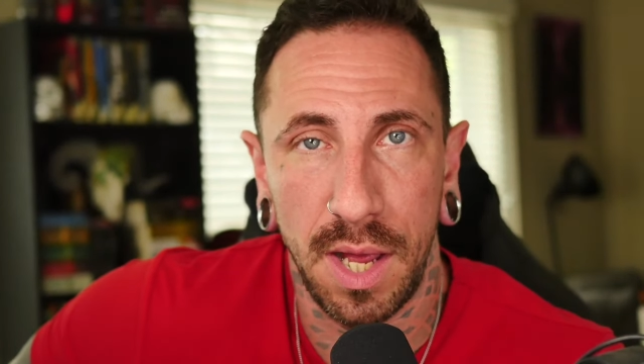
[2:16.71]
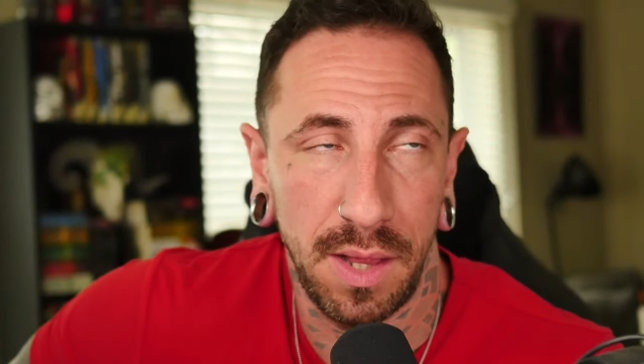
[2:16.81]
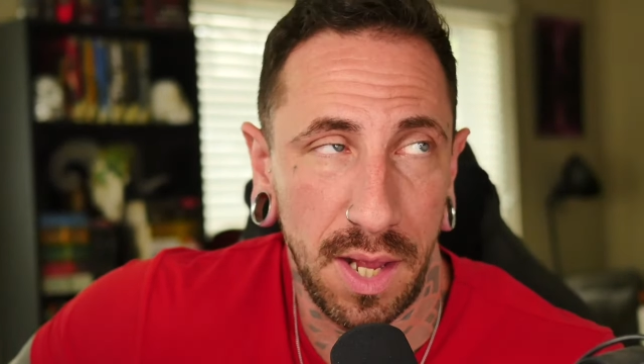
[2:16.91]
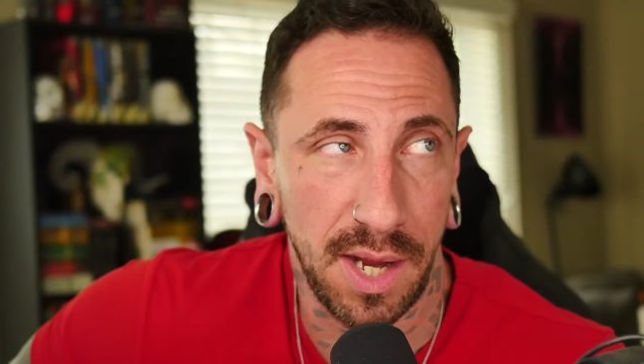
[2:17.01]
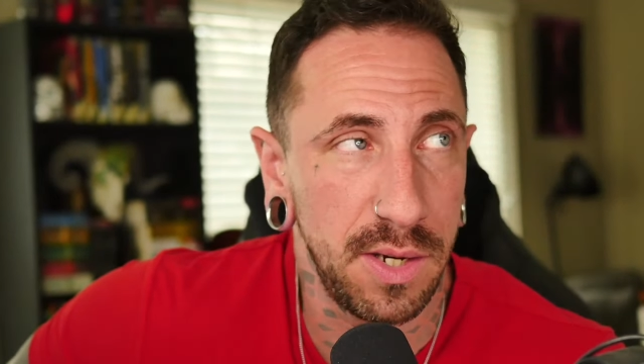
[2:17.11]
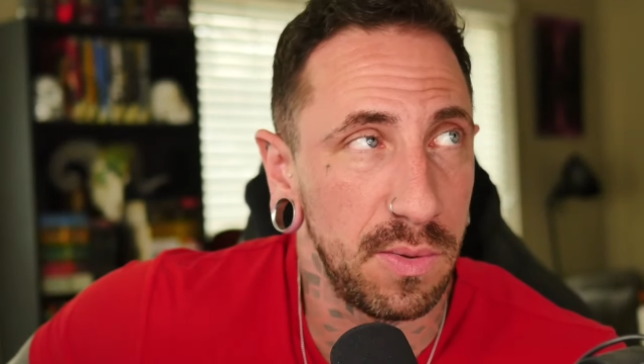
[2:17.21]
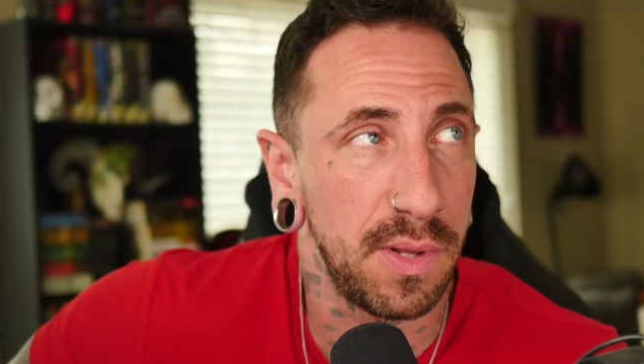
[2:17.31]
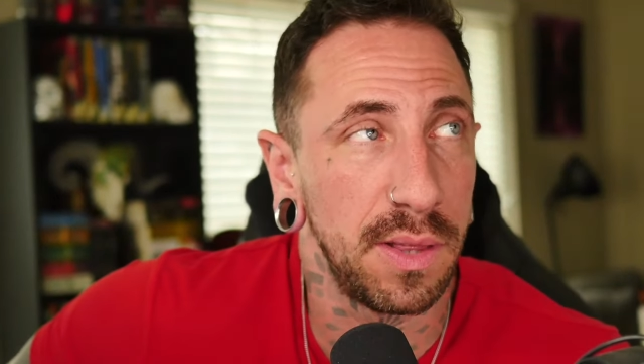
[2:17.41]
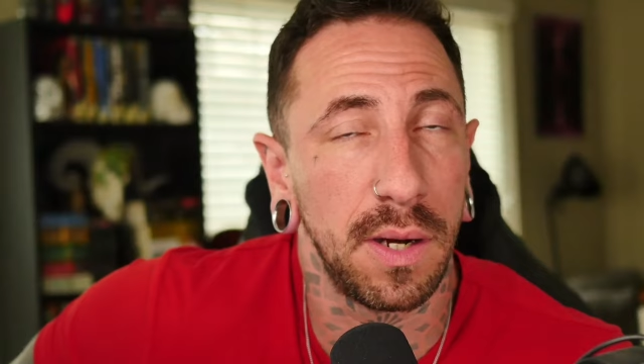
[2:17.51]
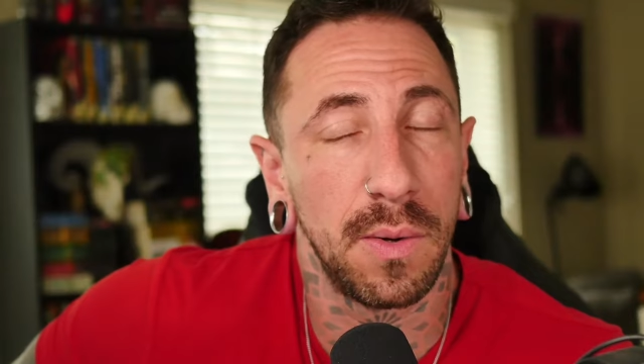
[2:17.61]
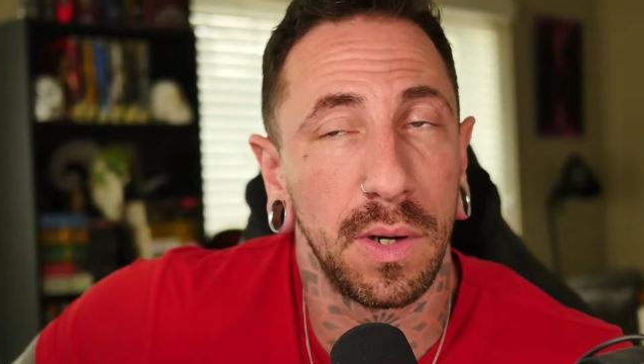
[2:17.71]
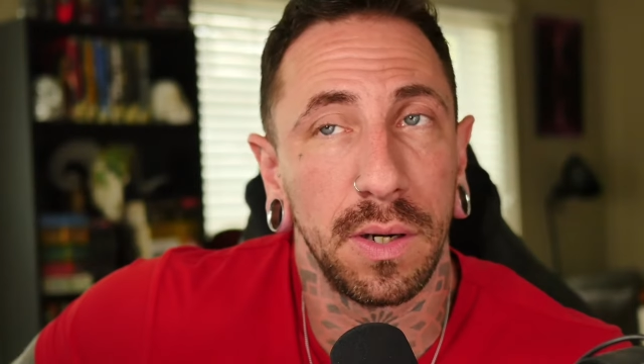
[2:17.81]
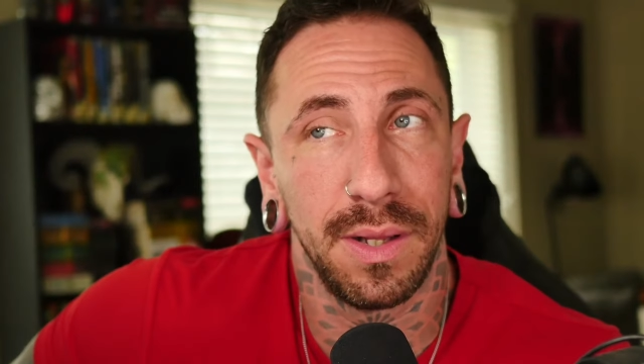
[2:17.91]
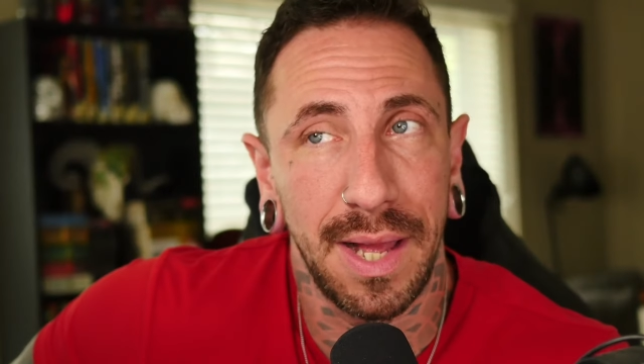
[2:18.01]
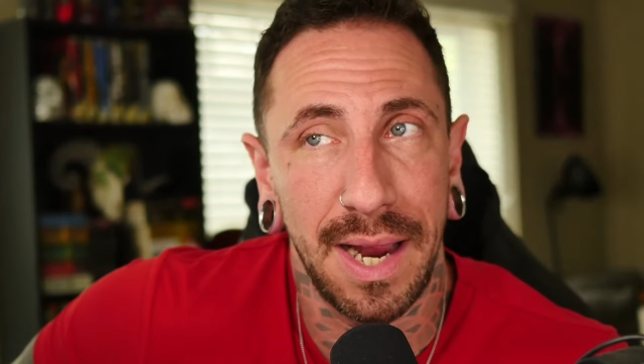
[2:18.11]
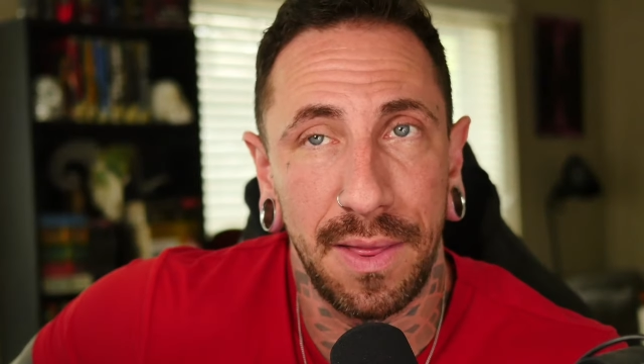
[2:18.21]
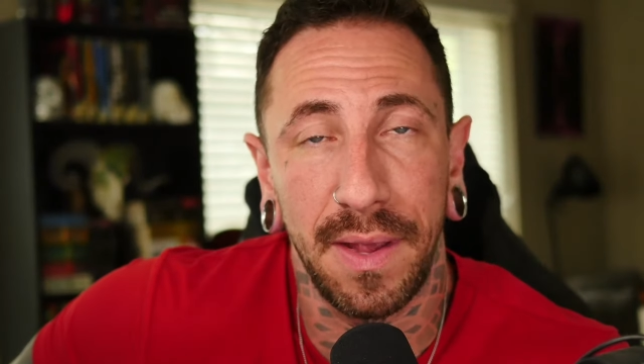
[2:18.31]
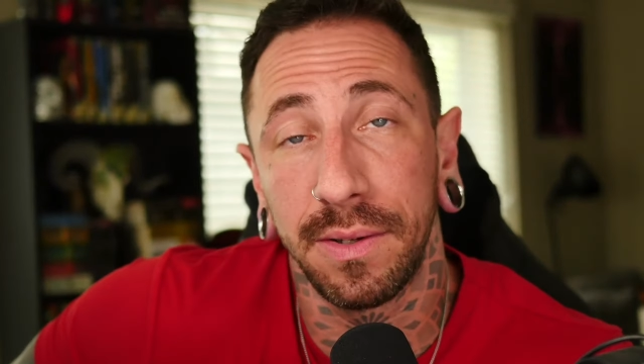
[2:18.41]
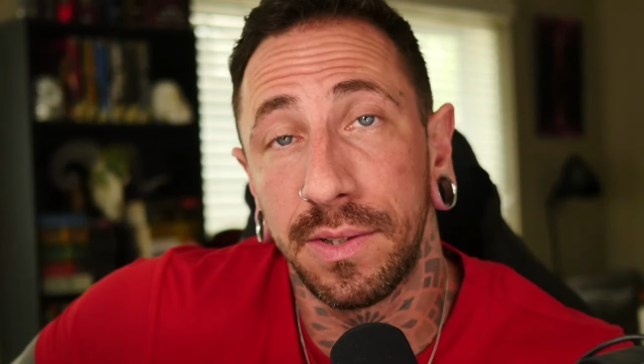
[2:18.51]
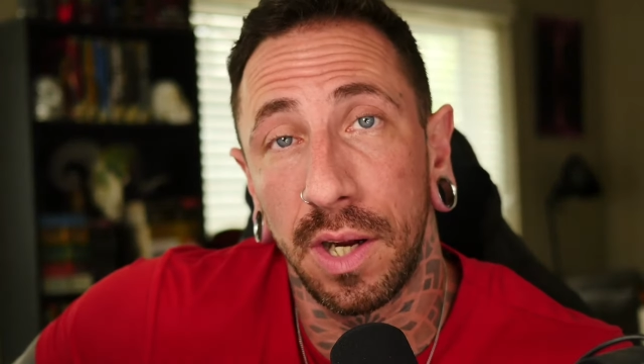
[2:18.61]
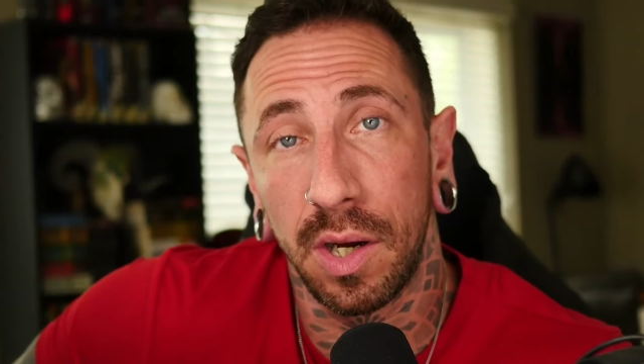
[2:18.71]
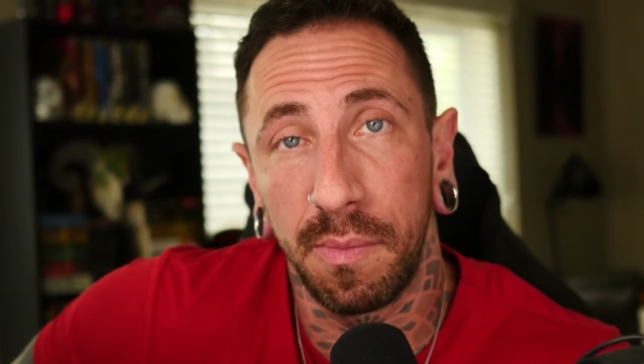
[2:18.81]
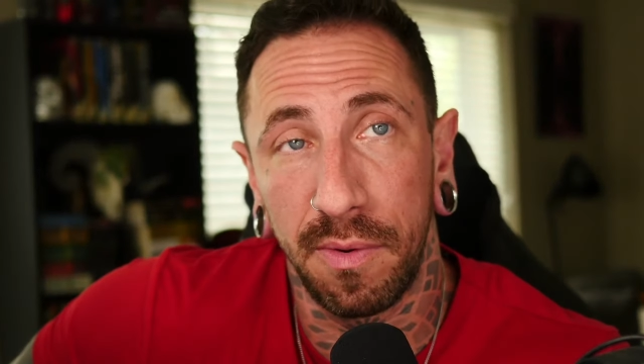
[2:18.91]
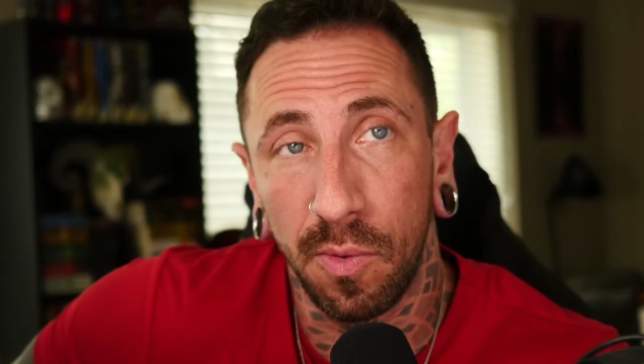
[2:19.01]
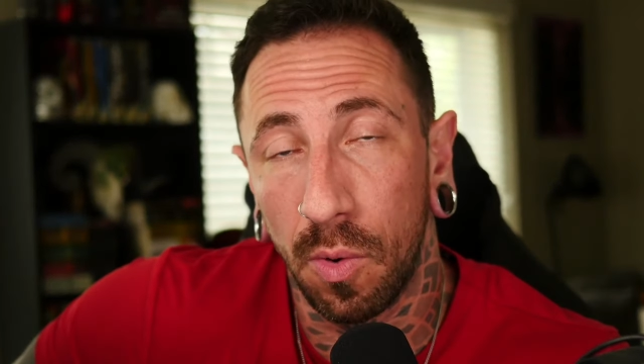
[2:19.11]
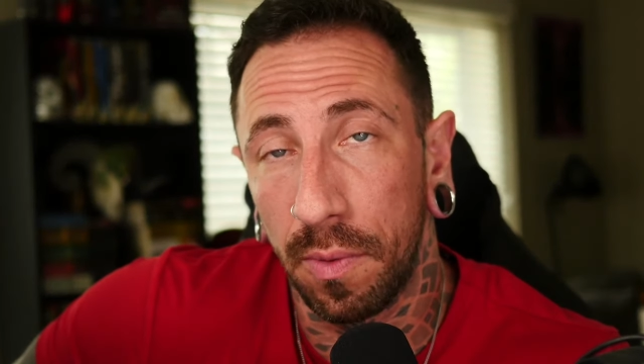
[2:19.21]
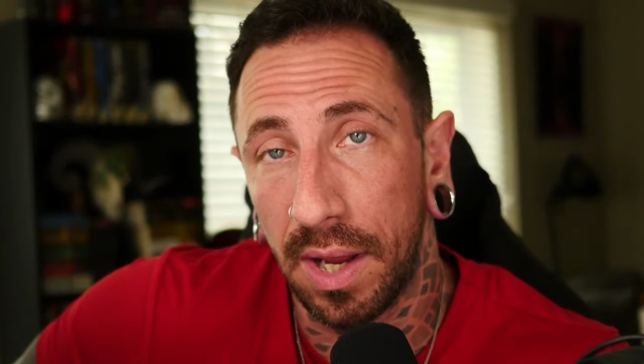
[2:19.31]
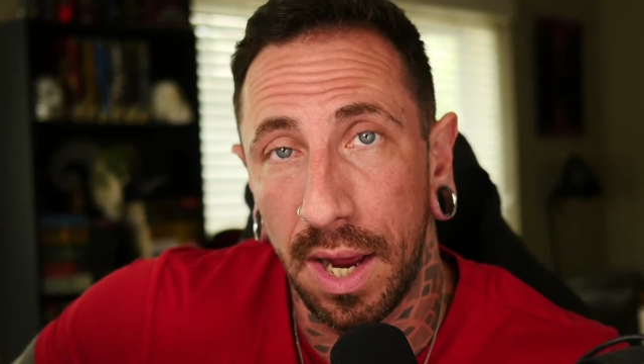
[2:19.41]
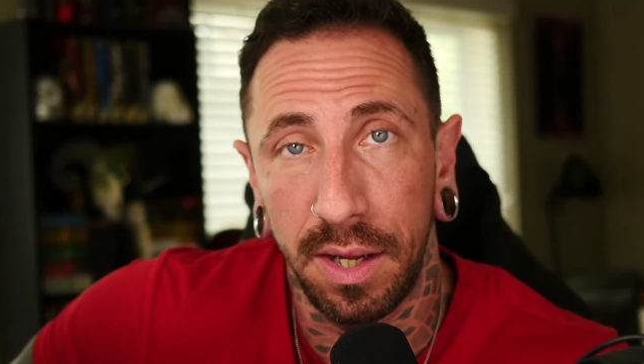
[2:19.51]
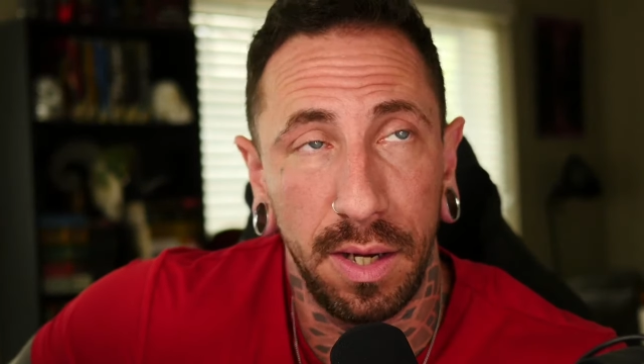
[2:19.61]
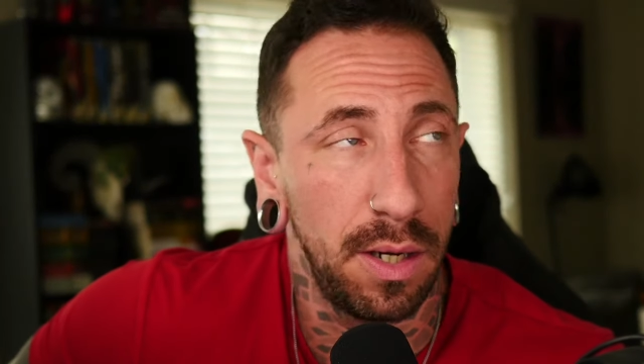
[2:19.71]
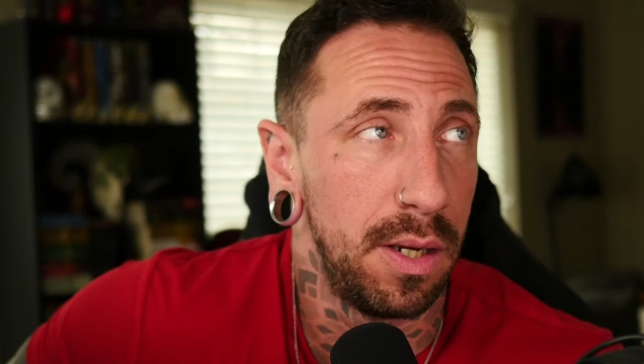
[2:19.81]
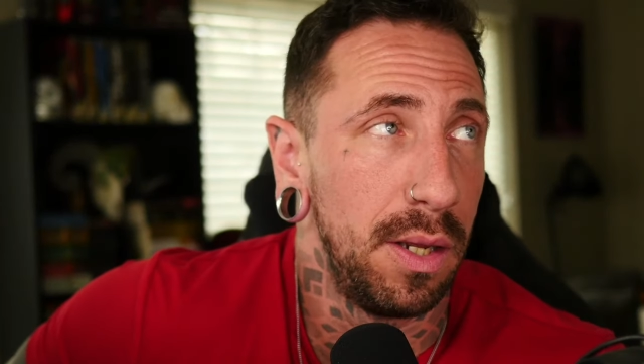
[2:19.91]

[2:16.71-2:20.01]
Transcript: like I do think there were a lot of things here before we got here.